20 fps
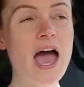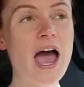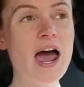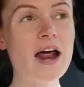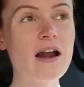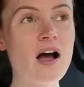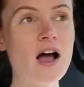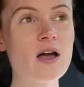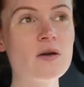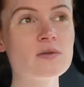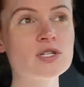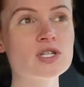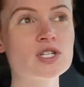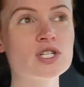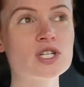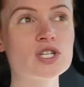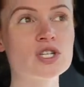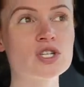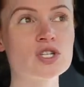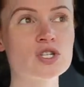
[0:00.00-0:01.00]
And I was
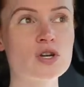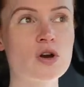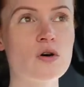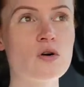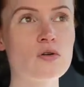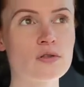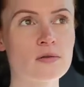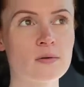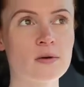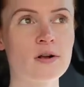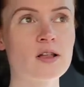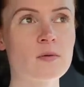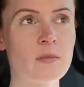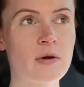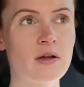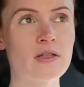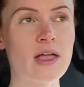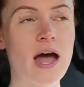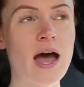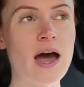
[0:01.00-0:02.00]
just so thrilled
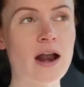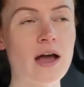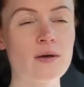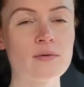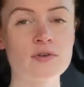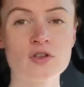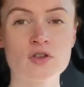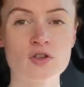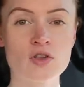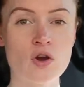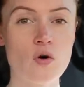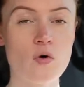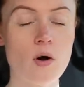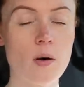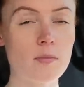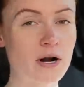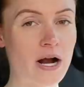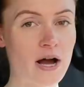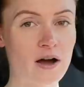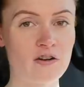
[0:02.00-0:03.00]
about that. I was so
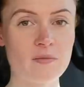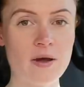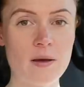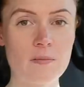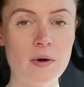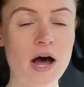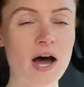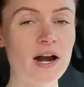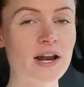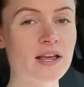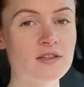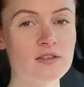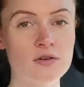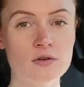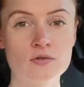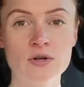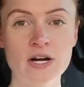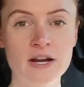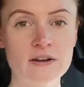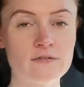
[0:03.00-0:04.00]
proud of my body,
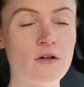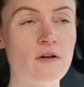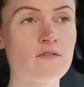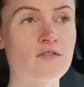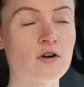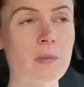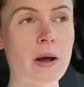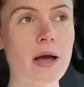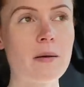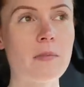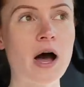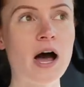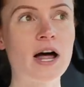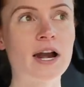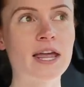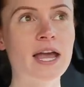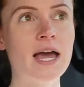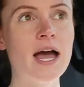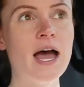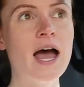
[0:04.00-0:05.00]
so grateful for my
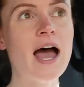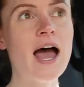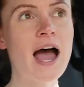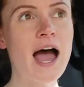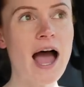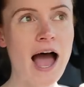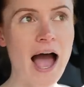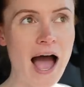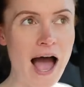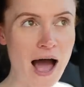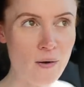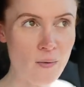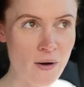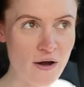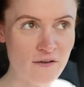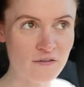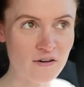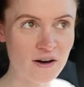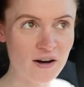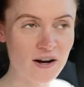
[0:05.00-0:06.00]
body.
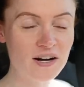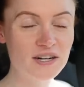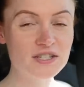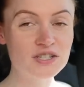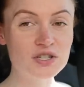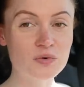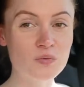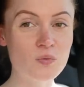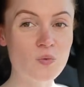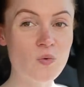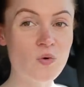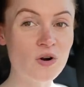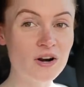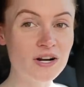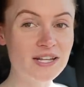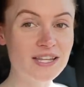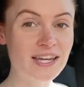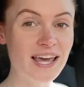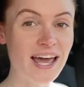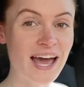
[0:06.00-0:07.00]
However,
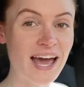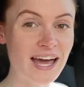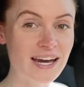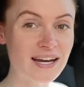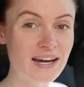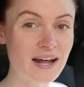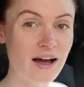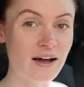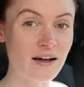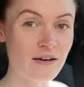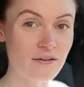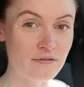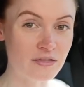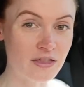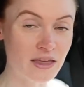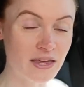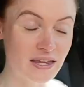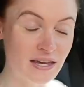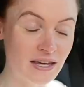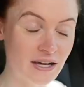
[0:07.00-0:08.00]
toward the end of
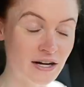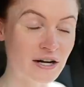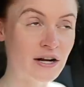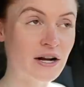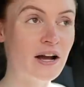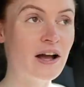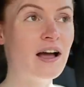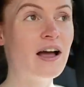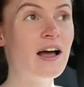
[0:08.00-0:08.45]
the year,